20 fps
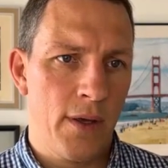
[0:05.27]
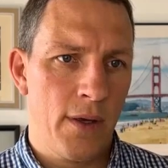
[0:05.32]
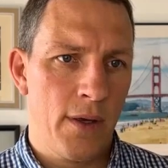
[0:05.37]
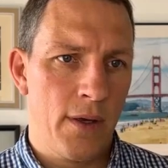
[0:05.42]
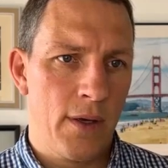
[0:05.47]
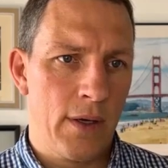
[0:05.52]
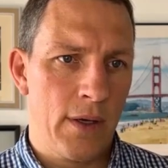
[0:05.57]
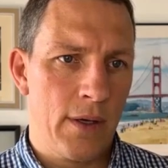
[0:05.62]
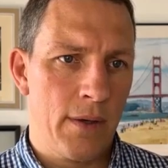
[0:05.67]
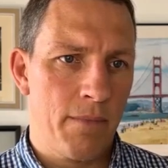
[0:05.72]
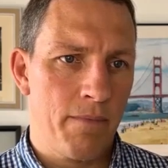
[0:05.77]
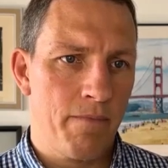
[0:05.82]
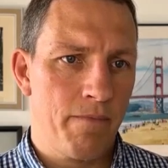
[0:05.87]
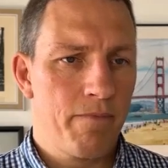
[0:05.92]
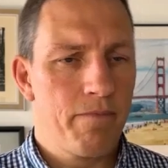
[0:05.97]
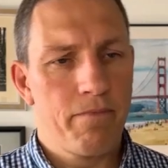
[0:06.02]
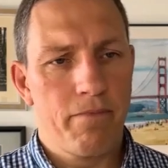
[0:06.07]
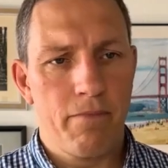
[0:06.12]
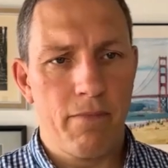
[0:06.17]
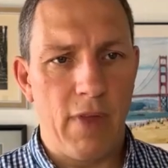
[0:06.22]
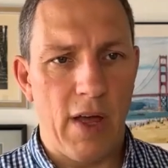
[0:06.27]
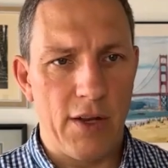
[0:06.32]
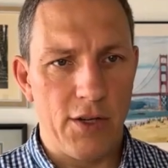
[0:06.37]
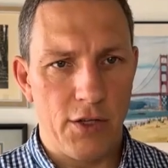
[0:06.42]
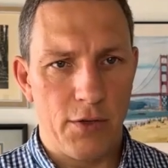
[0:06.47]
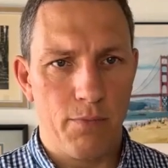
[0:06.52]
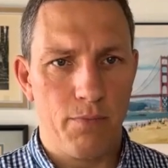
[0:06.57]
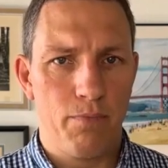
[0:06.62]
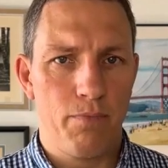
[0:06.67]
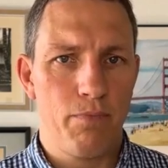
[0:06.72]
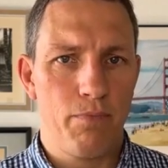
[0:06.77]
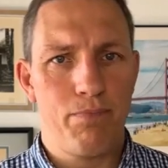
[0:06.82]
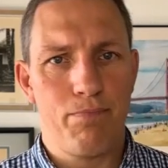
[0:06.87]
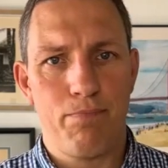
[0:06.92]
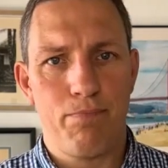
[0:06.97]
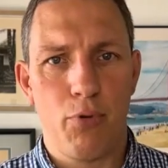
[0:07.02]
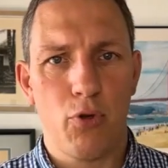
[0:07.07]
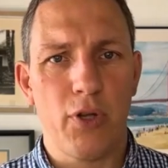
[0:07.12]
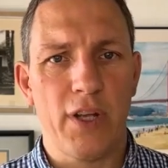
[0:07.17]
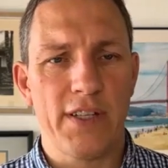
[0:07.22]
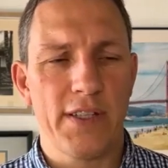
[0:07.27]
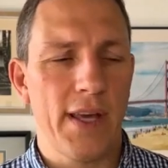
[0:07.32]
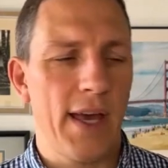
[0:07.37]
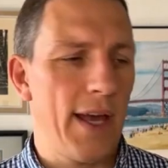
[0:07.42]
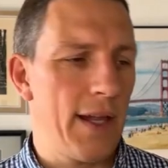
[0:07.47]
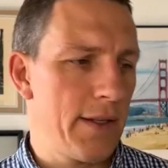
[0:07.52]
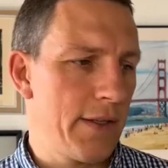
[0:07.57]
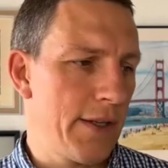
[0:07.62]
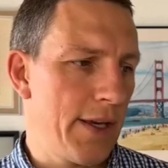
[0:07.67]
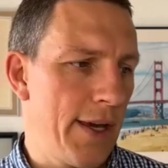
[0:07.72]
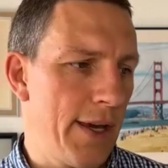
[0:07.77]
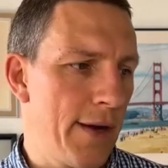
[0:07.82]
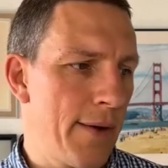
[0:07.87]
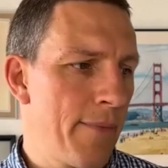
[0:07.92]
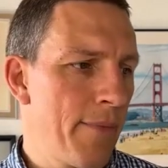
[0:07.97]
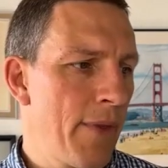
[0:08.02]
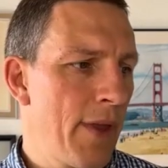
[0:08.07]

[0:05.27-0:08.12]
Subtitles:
I just put a scales here.